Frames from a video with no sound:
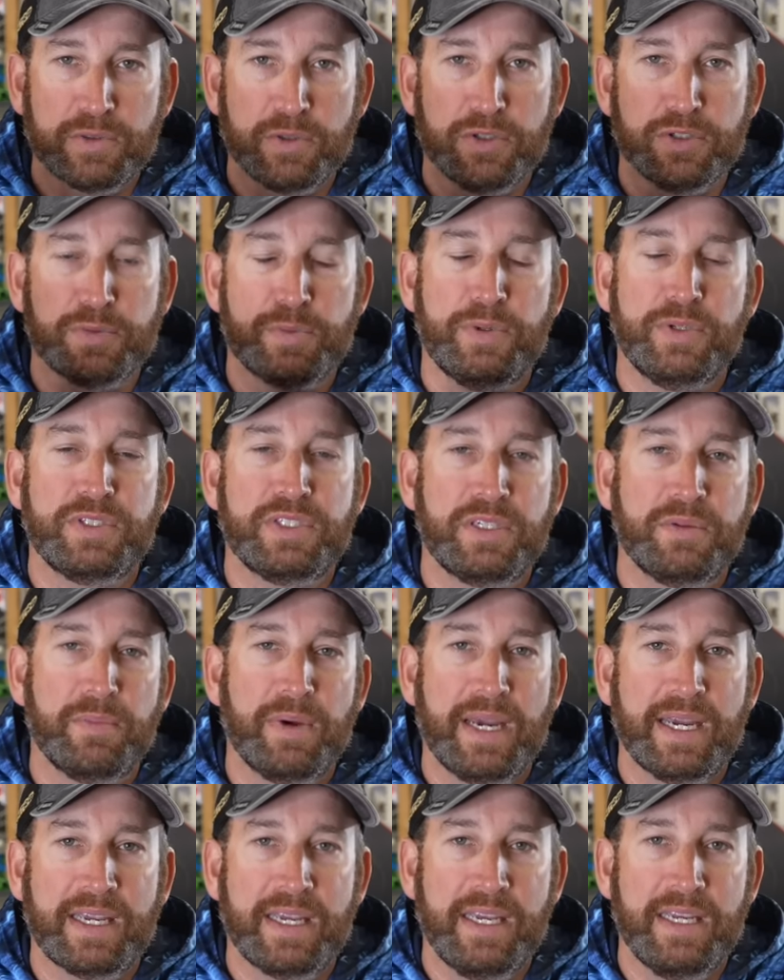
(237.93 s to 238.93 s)
where it's pushing
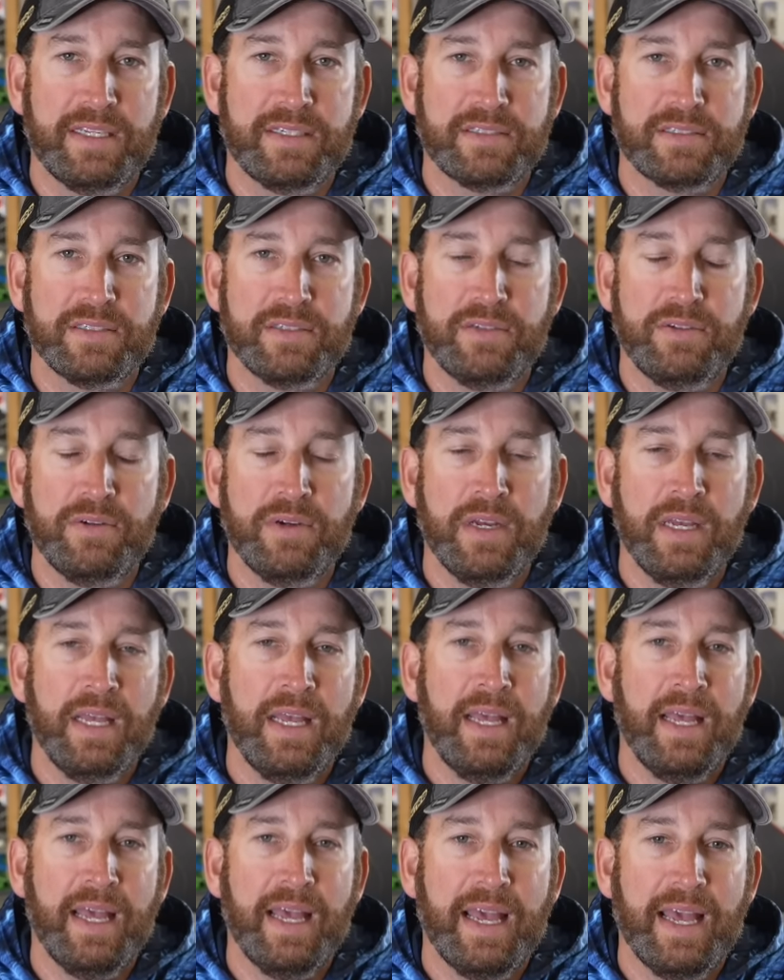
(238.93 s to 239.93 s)
back into,
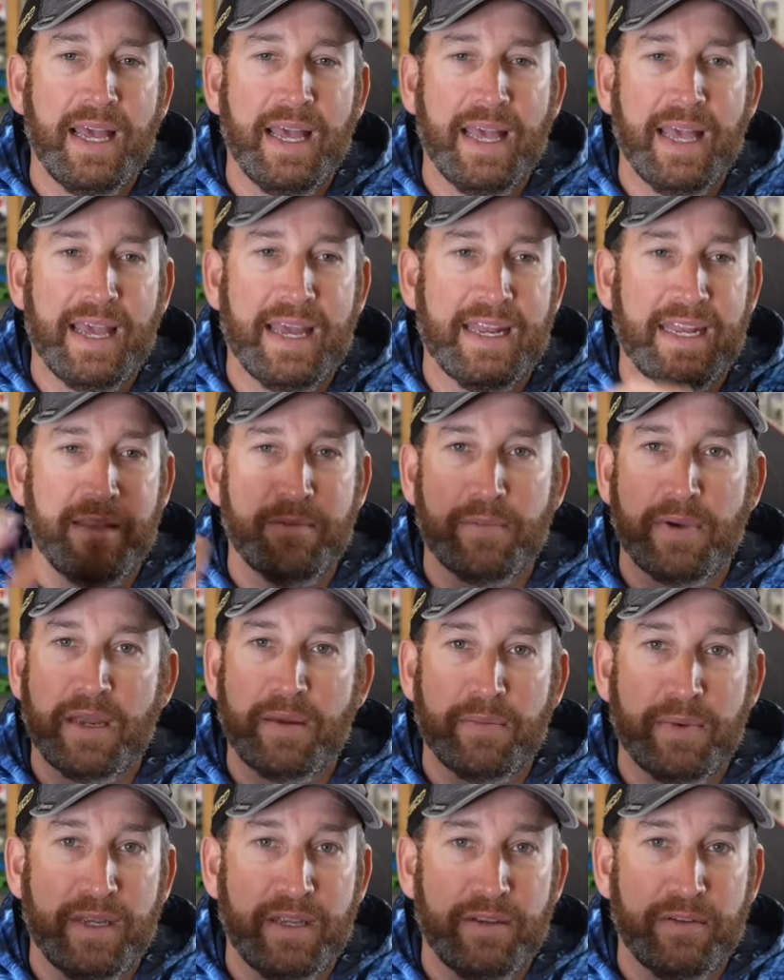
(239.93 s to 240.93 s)
and it may
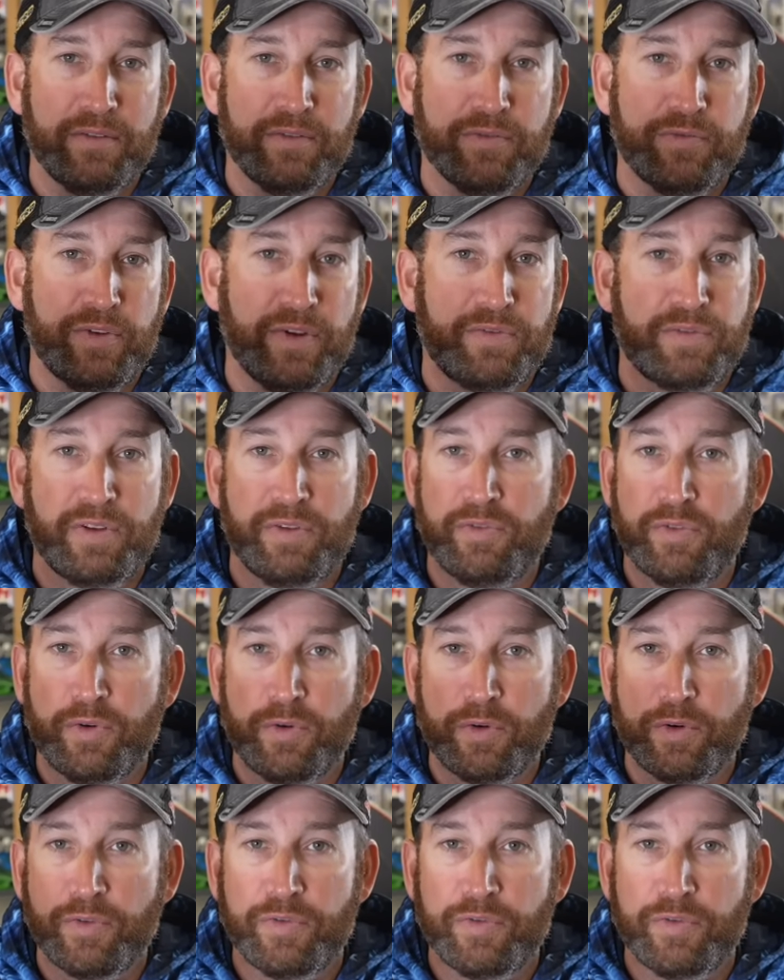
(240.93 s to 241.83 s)
be 54,